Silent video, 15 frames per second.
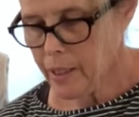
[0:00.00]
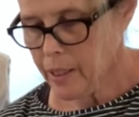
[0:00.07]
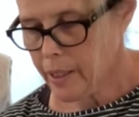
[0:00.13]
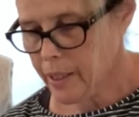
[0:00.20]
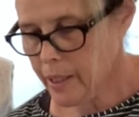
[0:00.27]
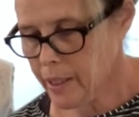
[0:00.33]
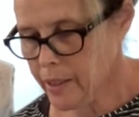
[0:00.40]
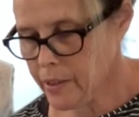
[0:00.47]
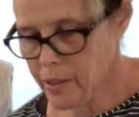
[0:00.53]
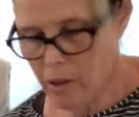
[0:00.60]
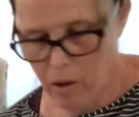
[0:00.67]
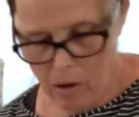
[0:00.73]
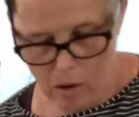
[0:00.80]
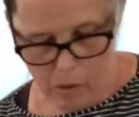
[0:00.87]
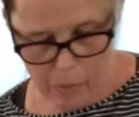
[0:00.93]
it's
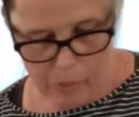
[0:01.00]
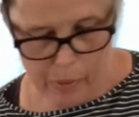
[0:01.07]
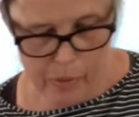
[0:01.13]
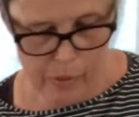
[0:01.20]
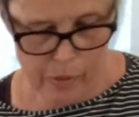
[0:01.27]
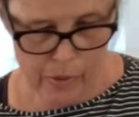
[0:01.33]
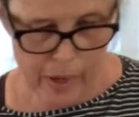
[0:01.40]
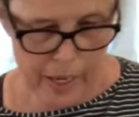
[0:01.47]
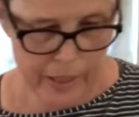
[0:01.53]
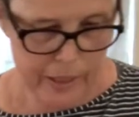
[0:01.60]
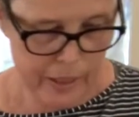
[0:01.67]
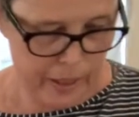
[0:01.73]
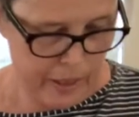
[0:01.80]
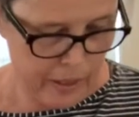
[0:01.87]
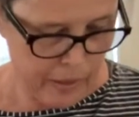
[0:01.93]
all
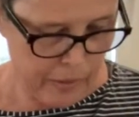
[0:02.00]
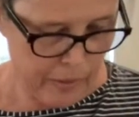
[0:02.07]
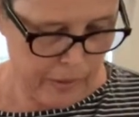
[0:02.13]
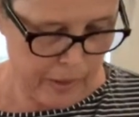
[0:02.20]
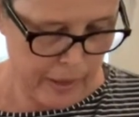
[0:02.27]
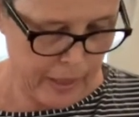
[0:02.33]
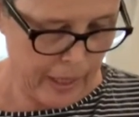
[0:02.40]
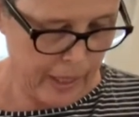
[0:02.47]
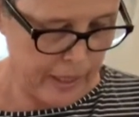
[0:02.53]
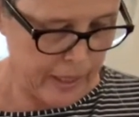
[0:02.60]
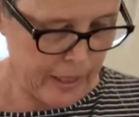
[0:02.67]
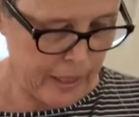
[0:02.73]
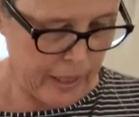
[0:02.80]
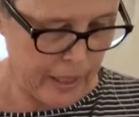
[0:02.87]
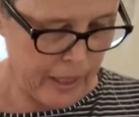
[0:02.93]
pressed really
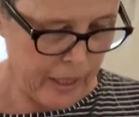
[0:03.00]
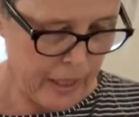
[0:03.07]
nicely.